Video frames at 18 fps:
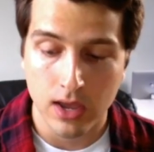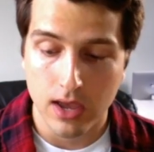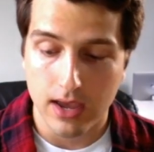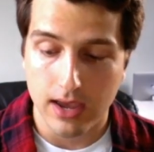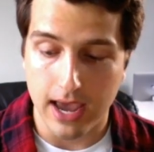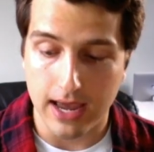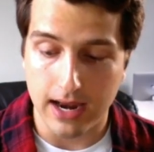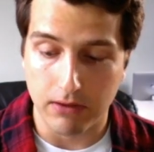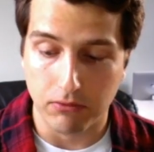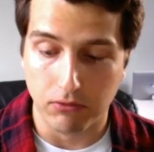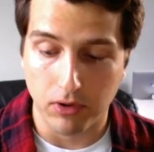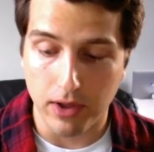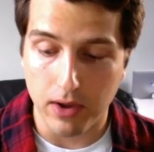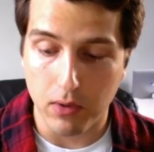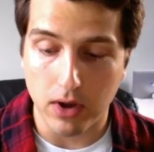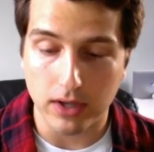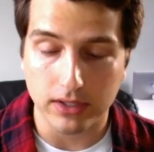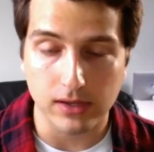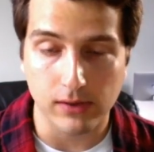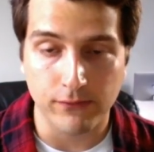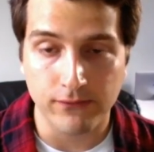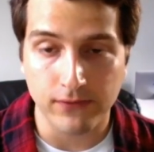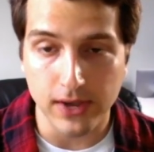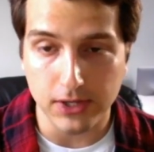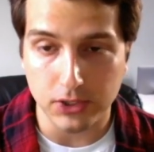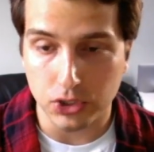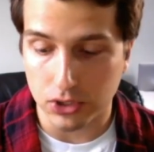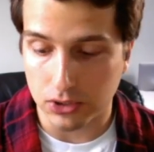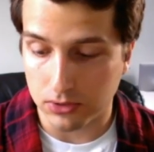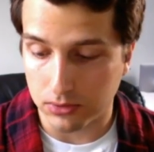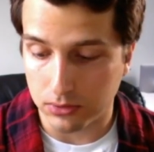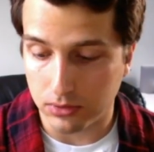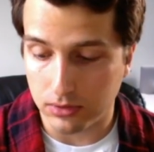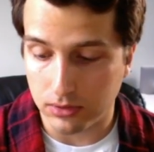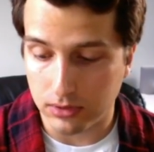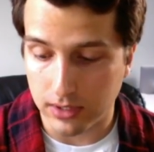and I really want to
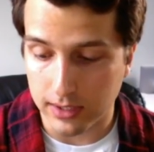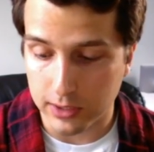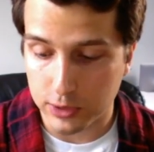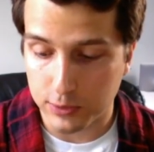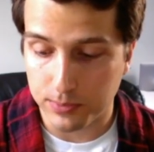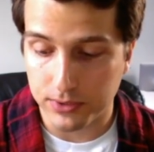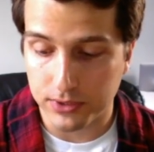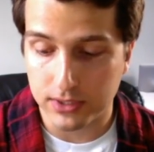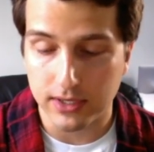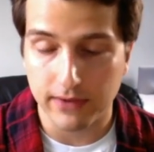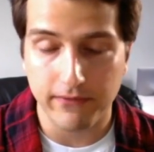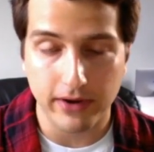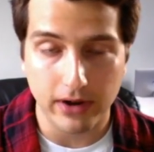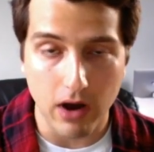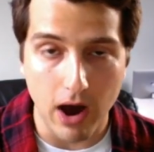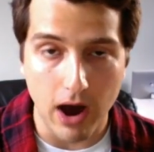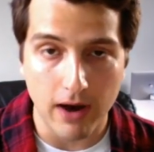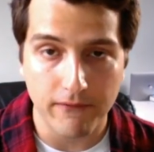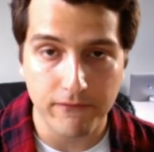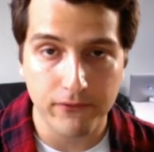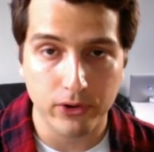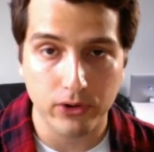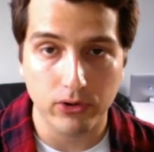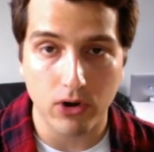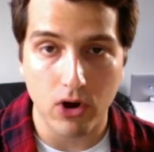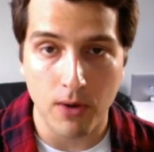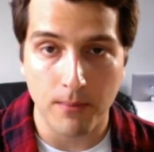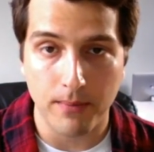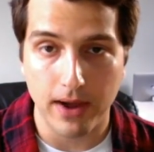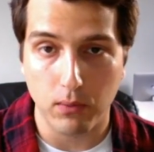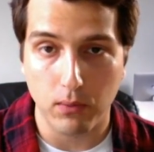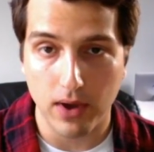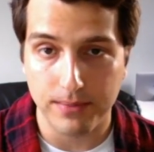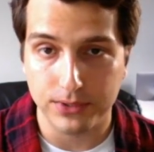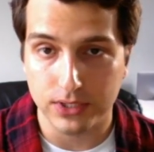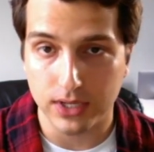feature this specific offer on my
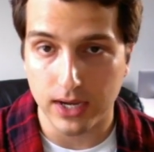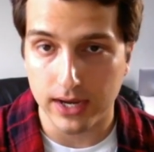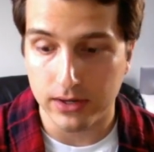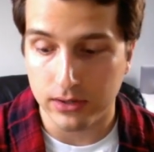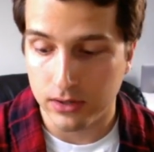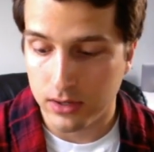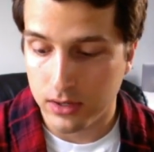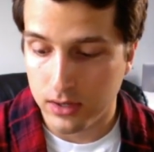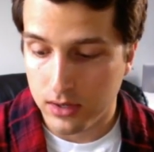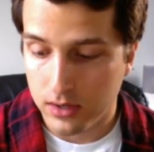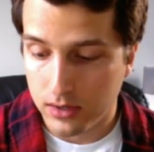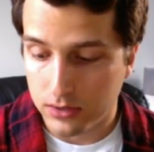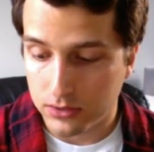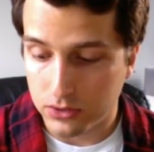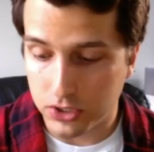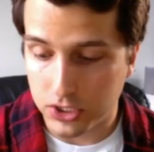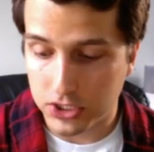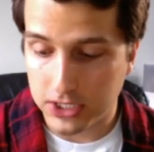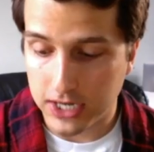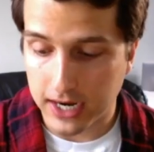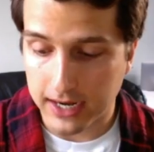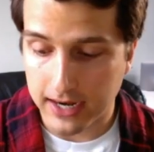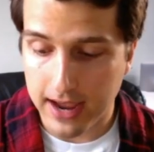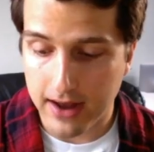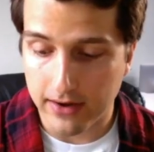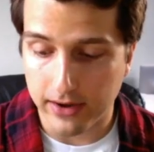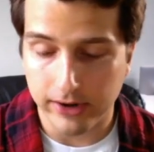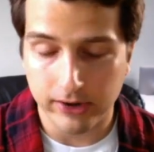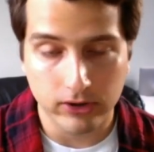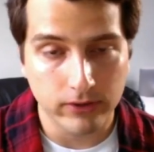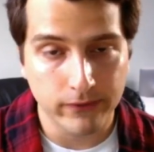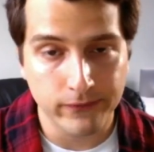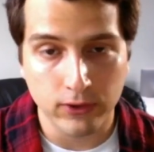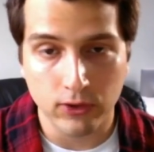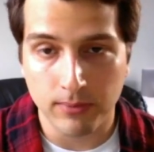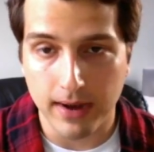website. So just check it out. Here are a
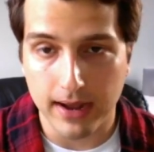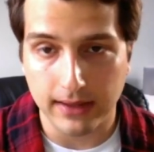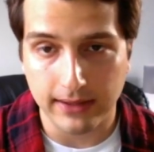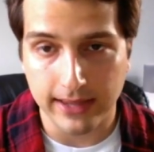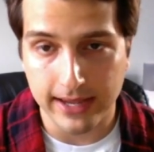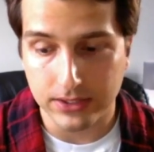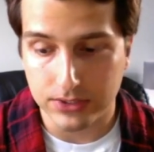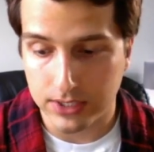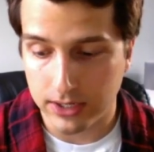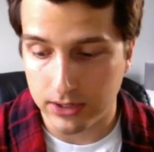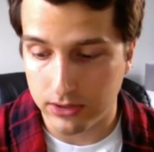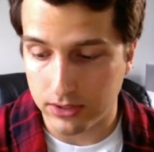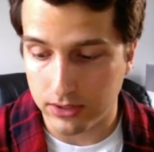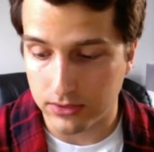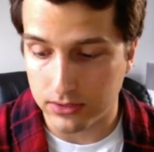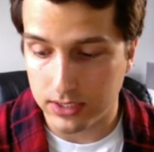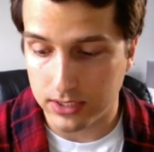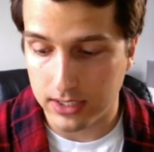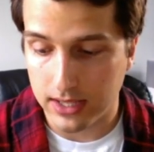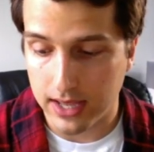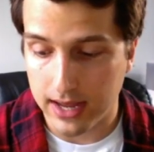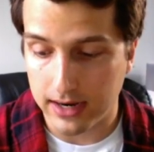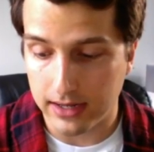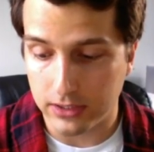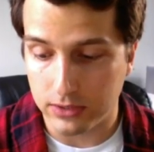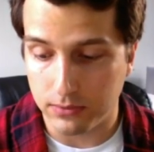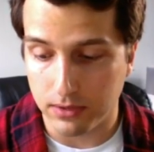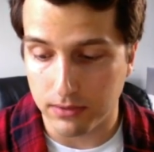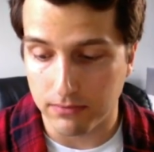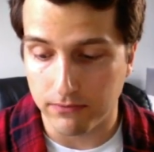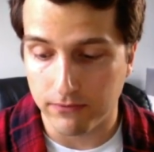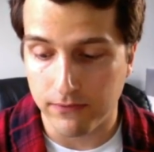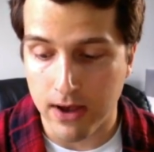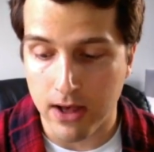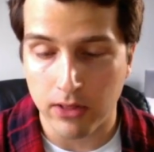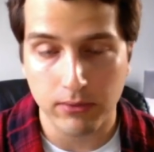few of my links here. You can see that it's the
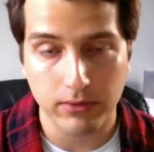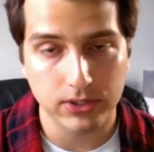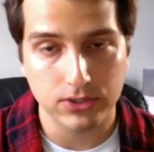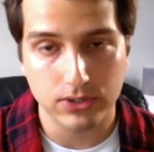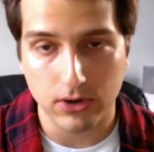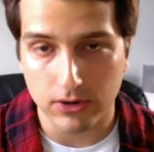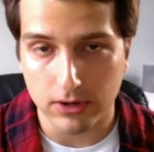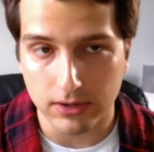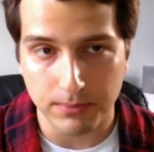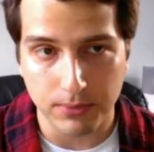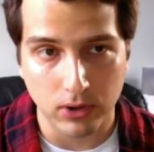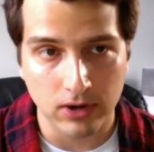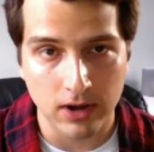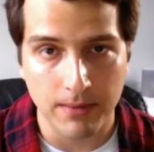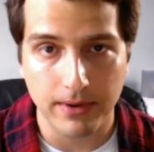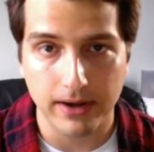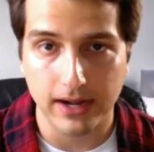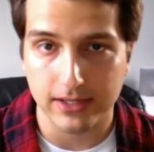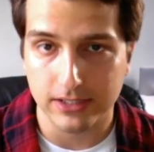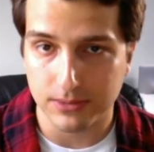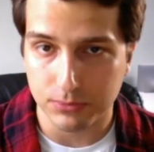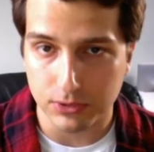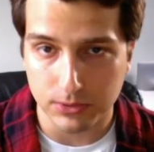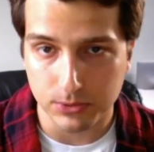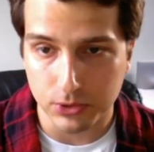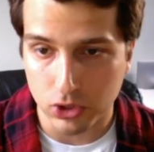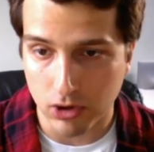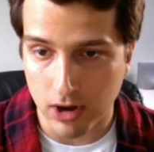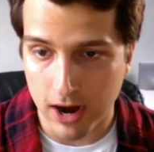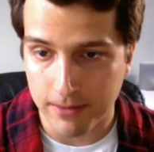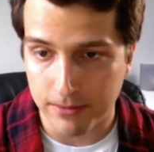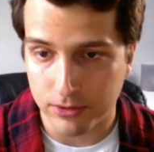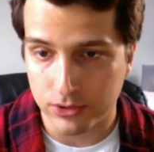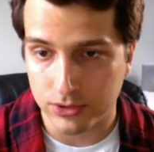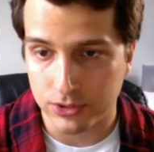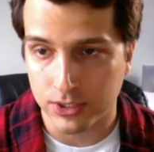following starting to build up. I got some
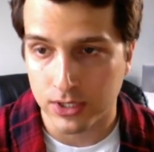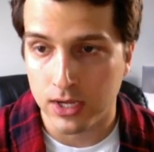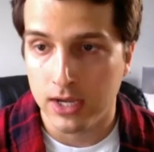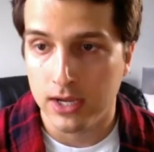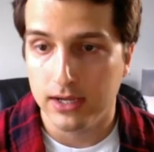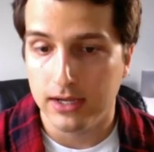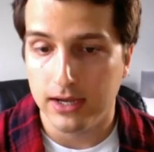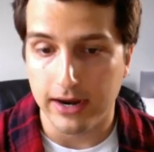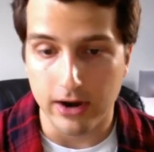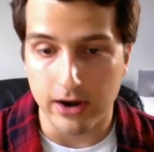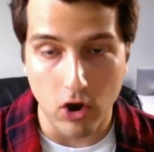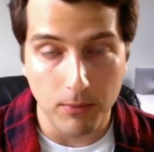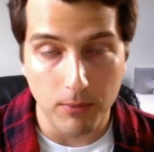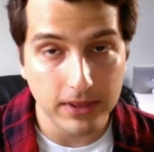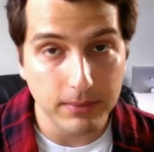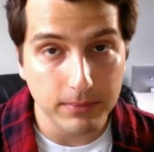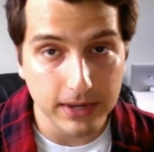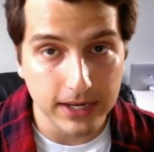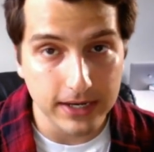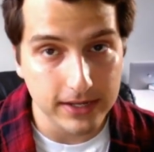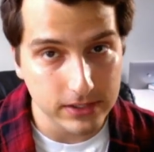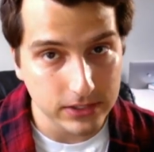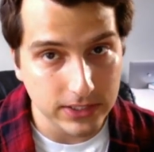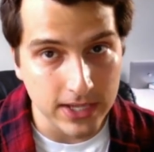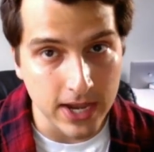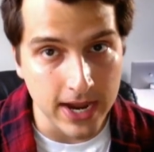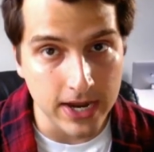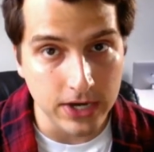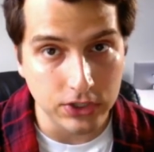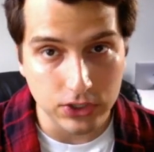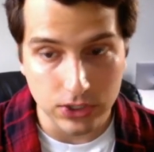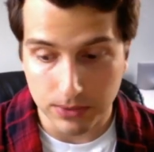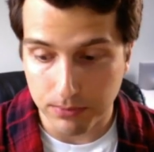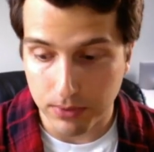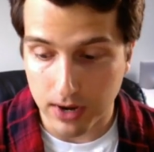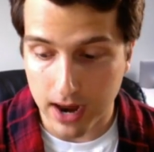subscribers. I know I'm in the beginning
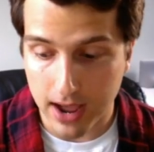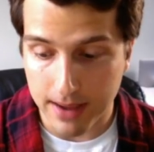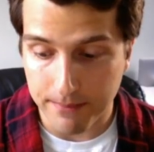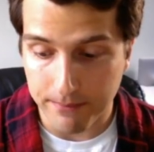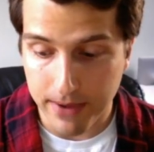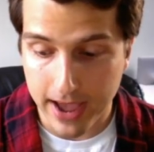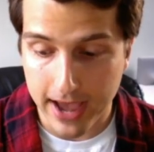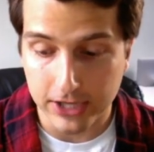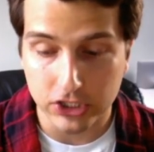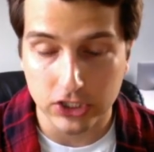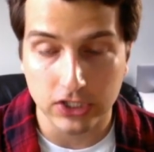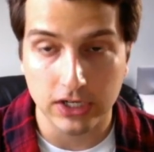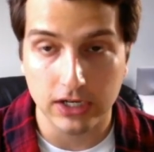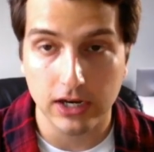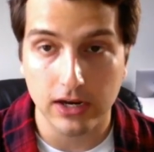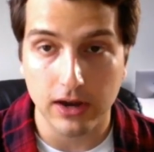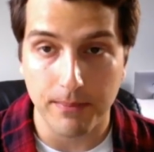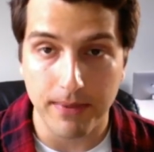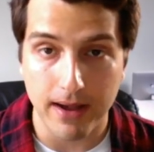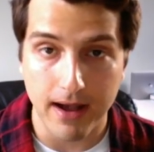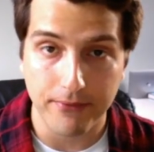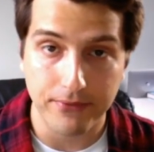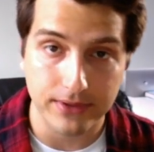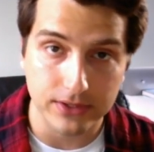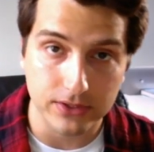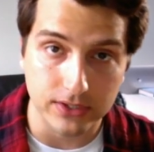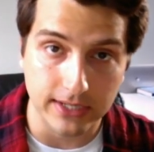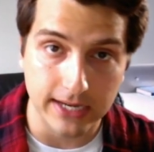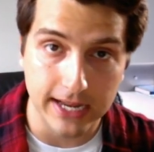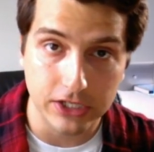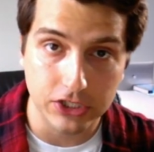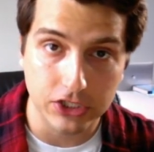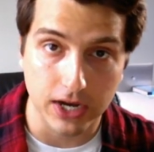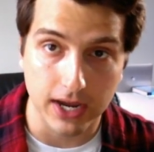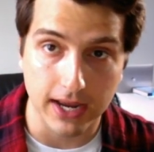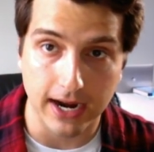stage, but I'm passionate about this
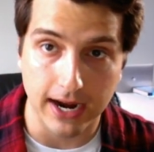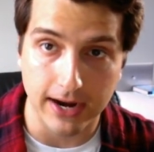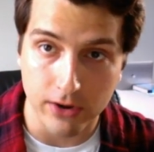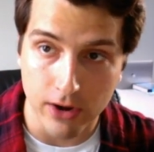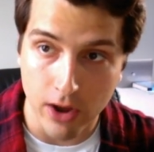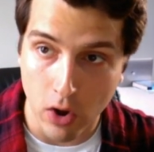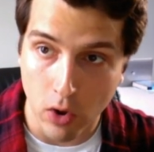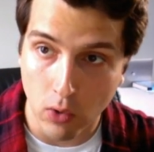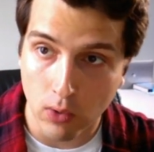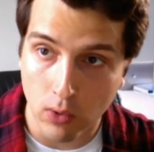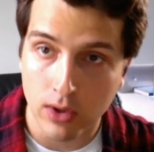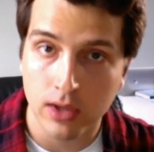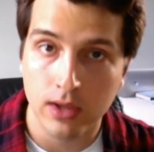niche and I know